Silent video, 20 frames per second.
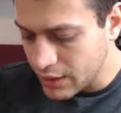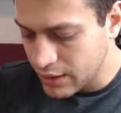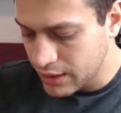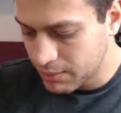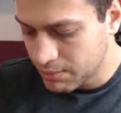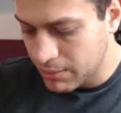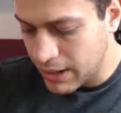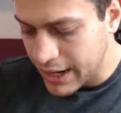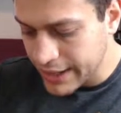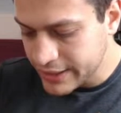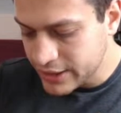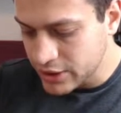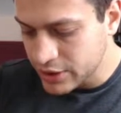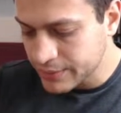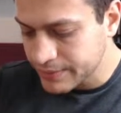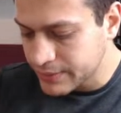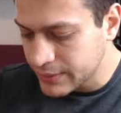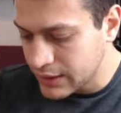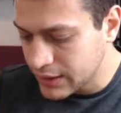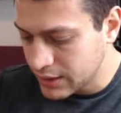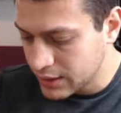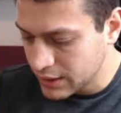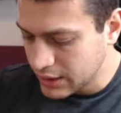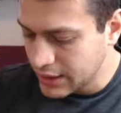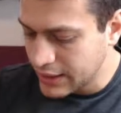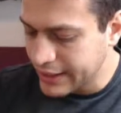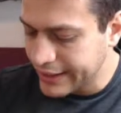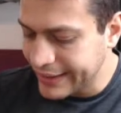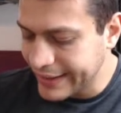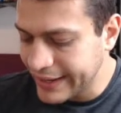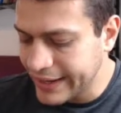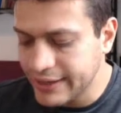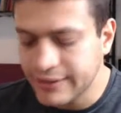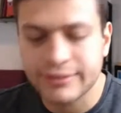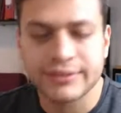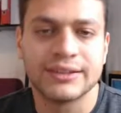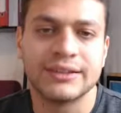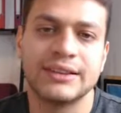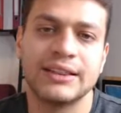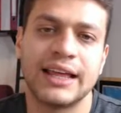Miner, and
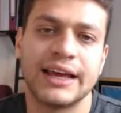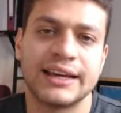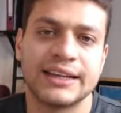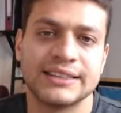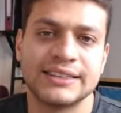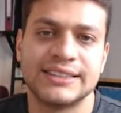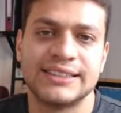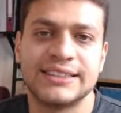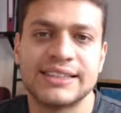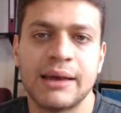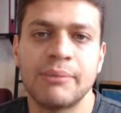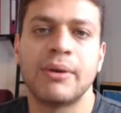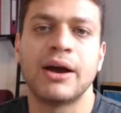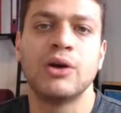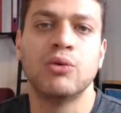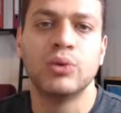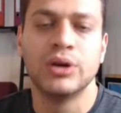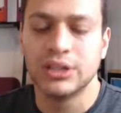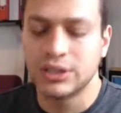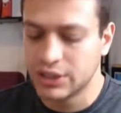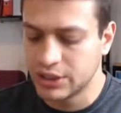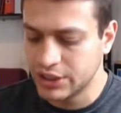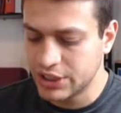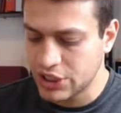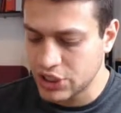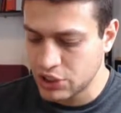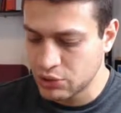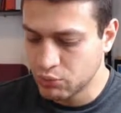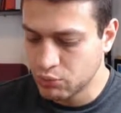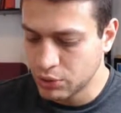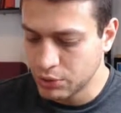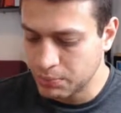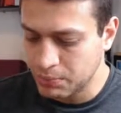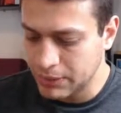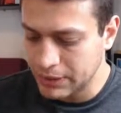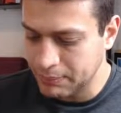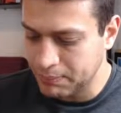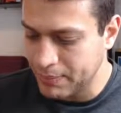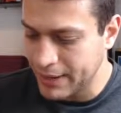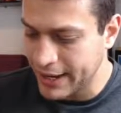like a semi-win condition would
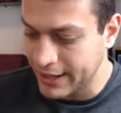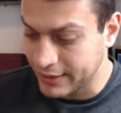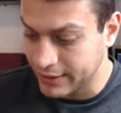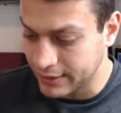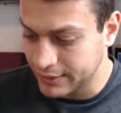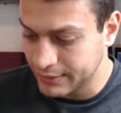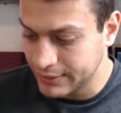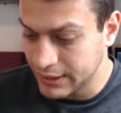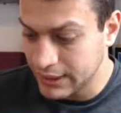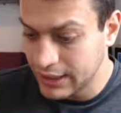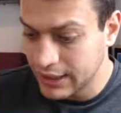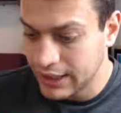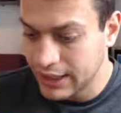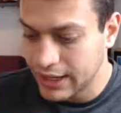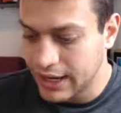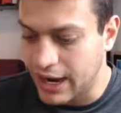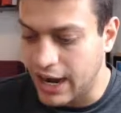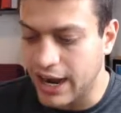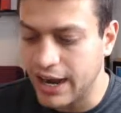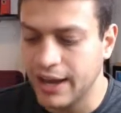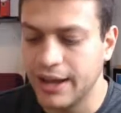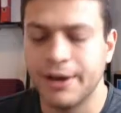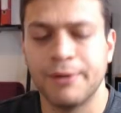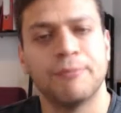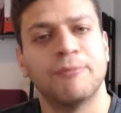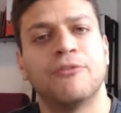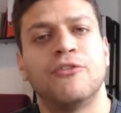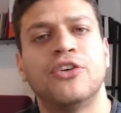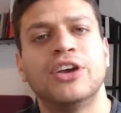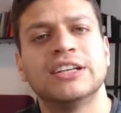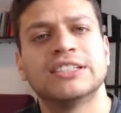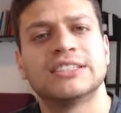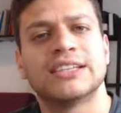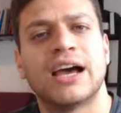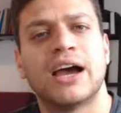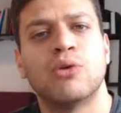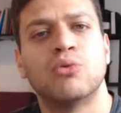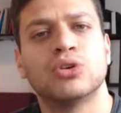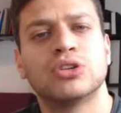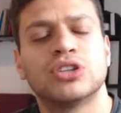be P.E.K.K.A. Things
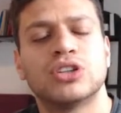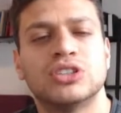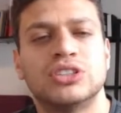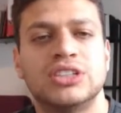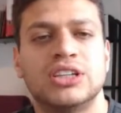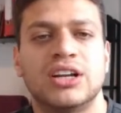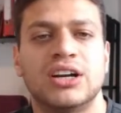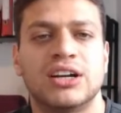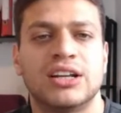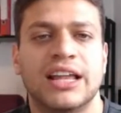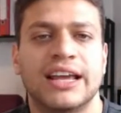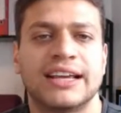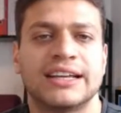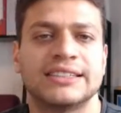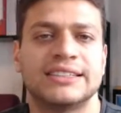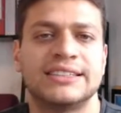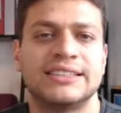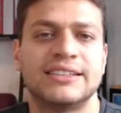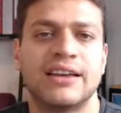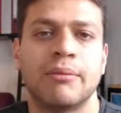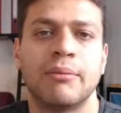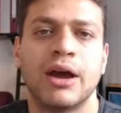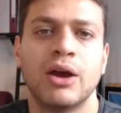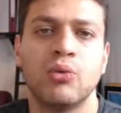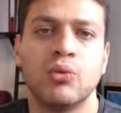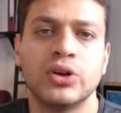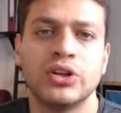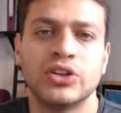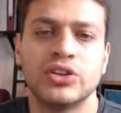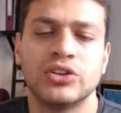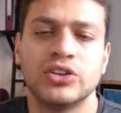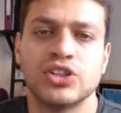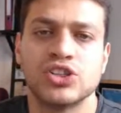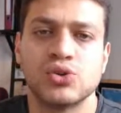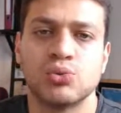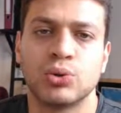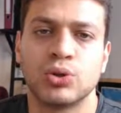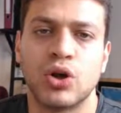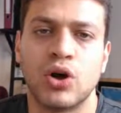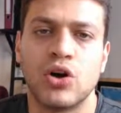I would consider like a semi-win
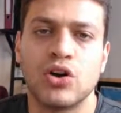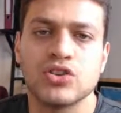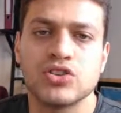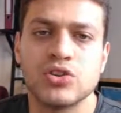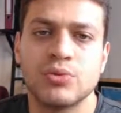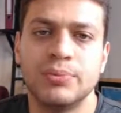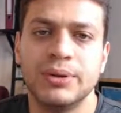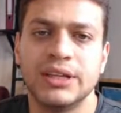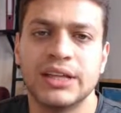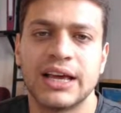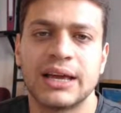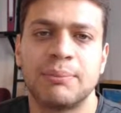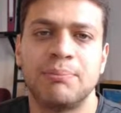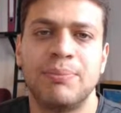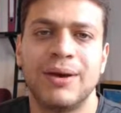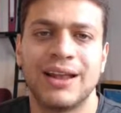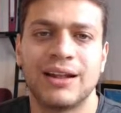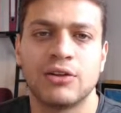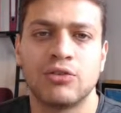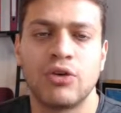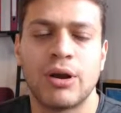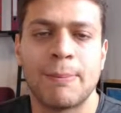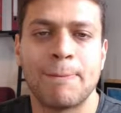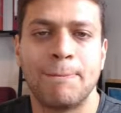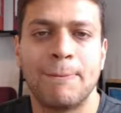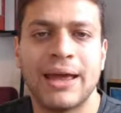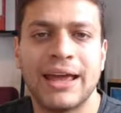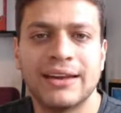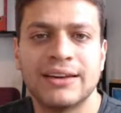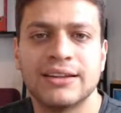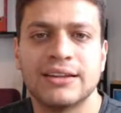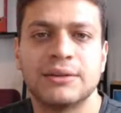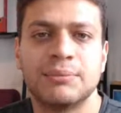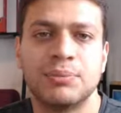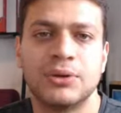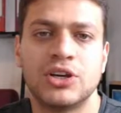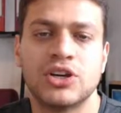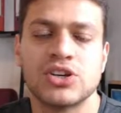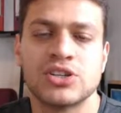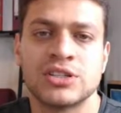condition would also be like Battle Ram Bandit,
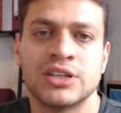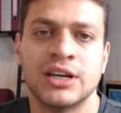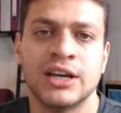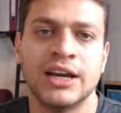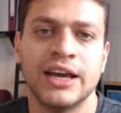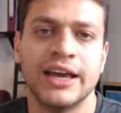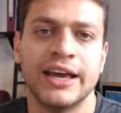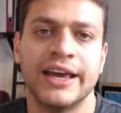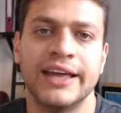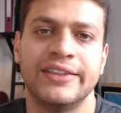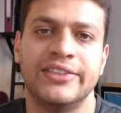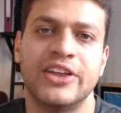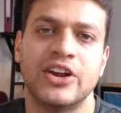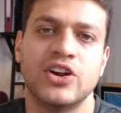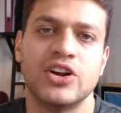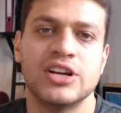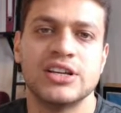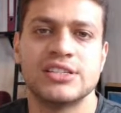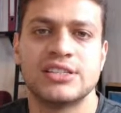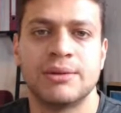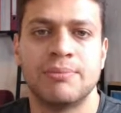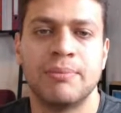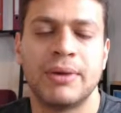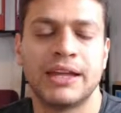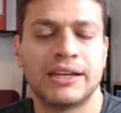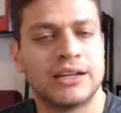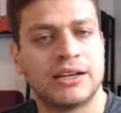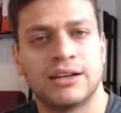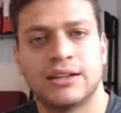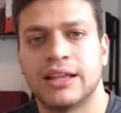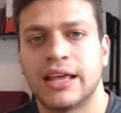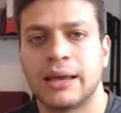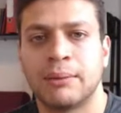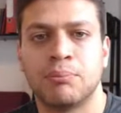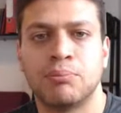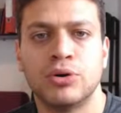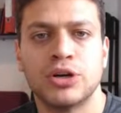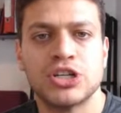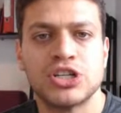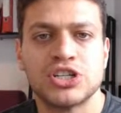because there is the meta like
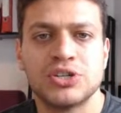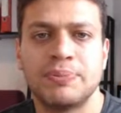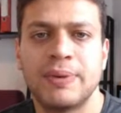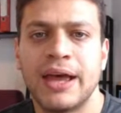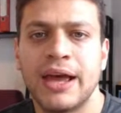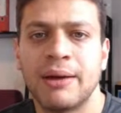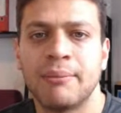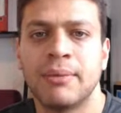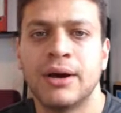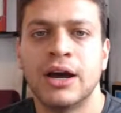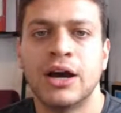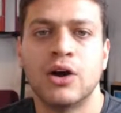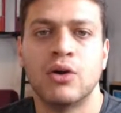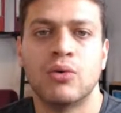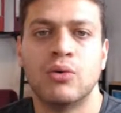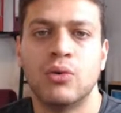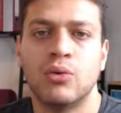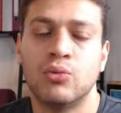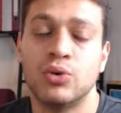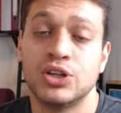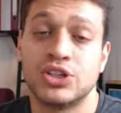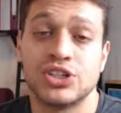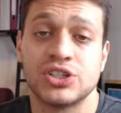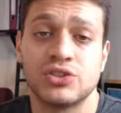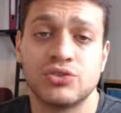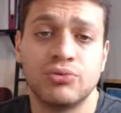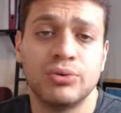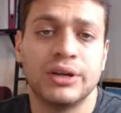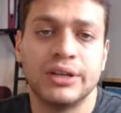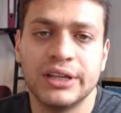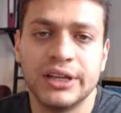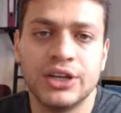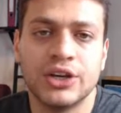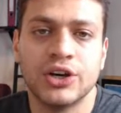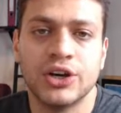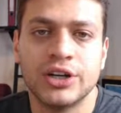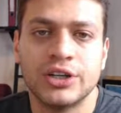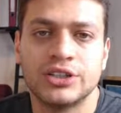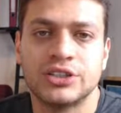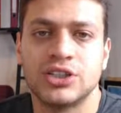bridge spam, which is really
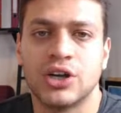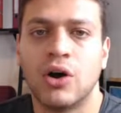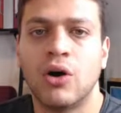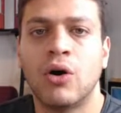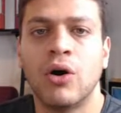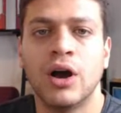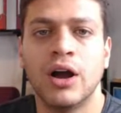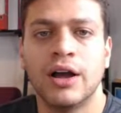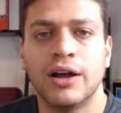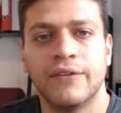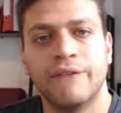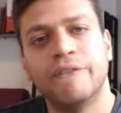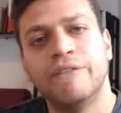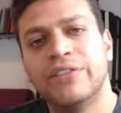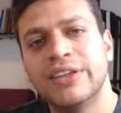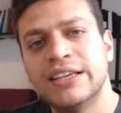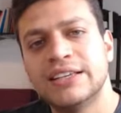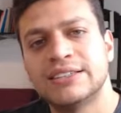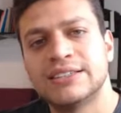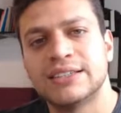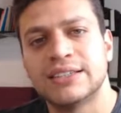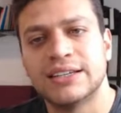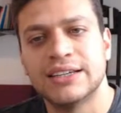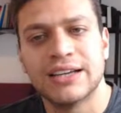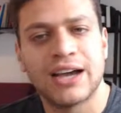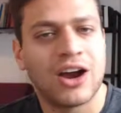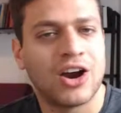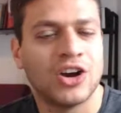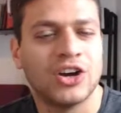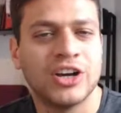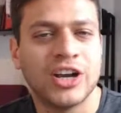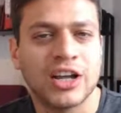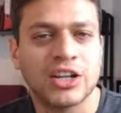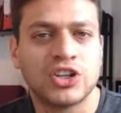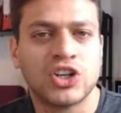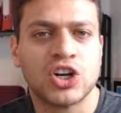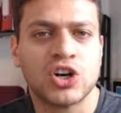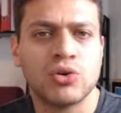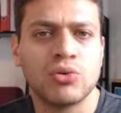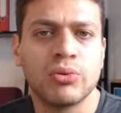good. So these are not
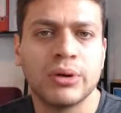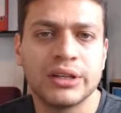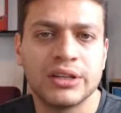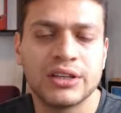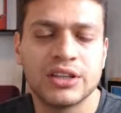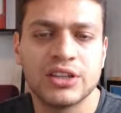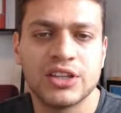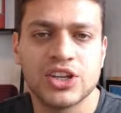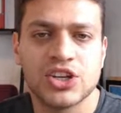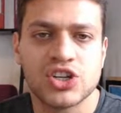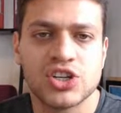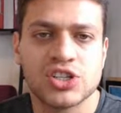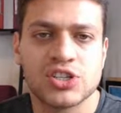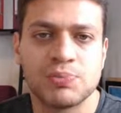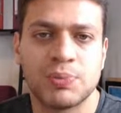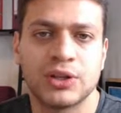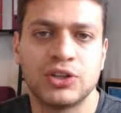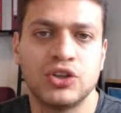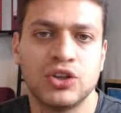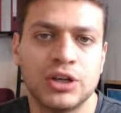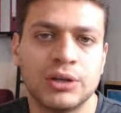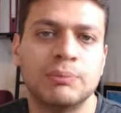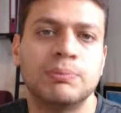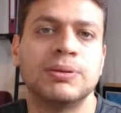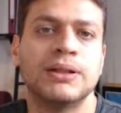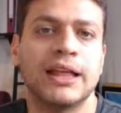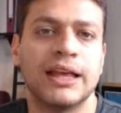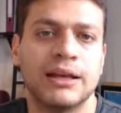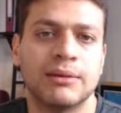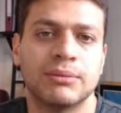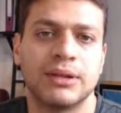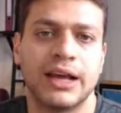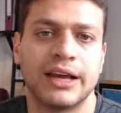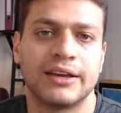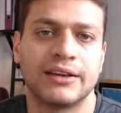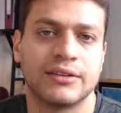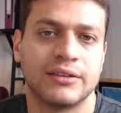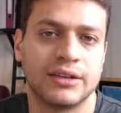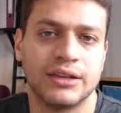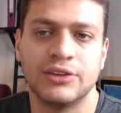true win conditions, but you can play them like
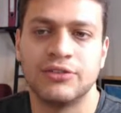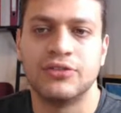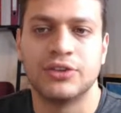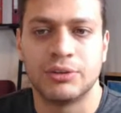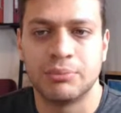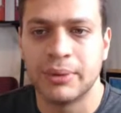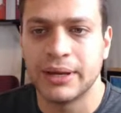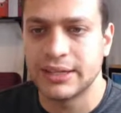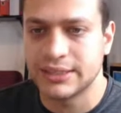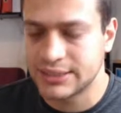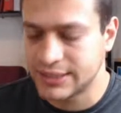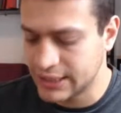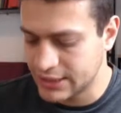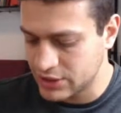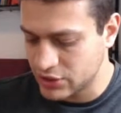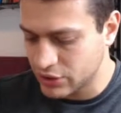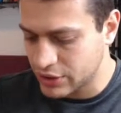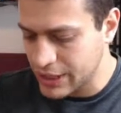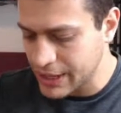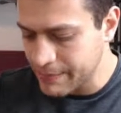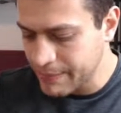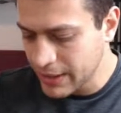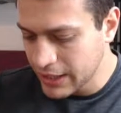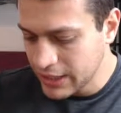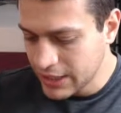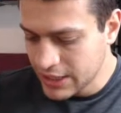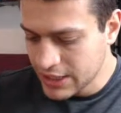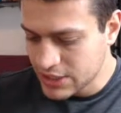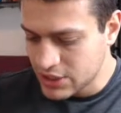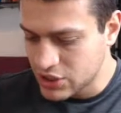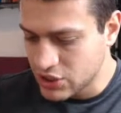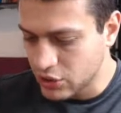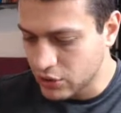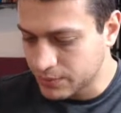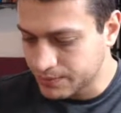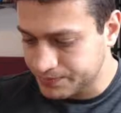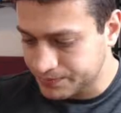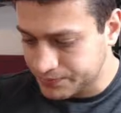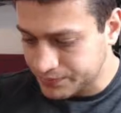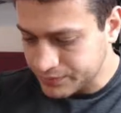it, if it makes sense, okay?
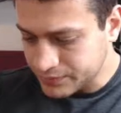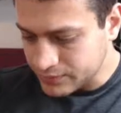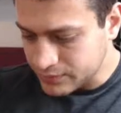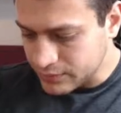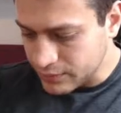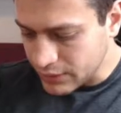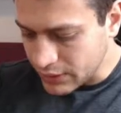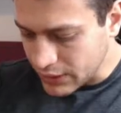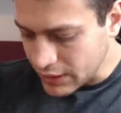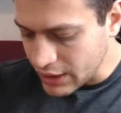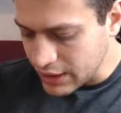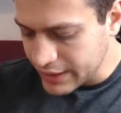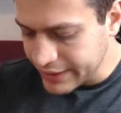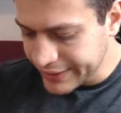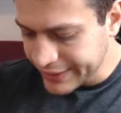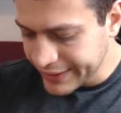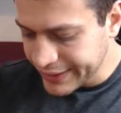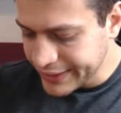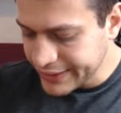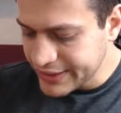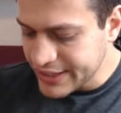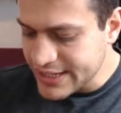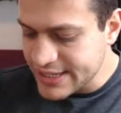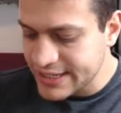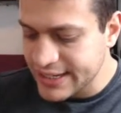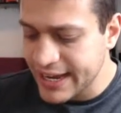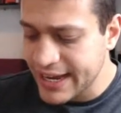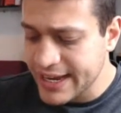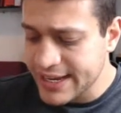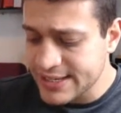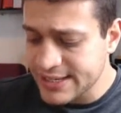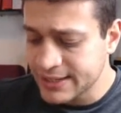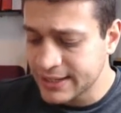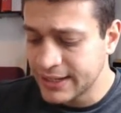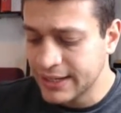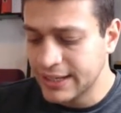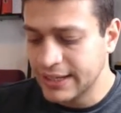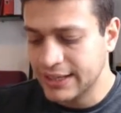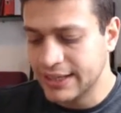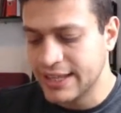So in this case,
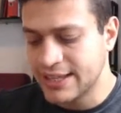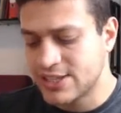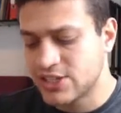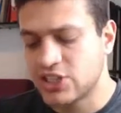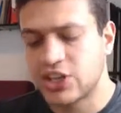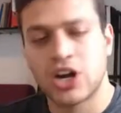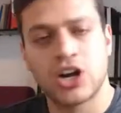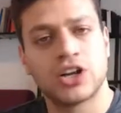let's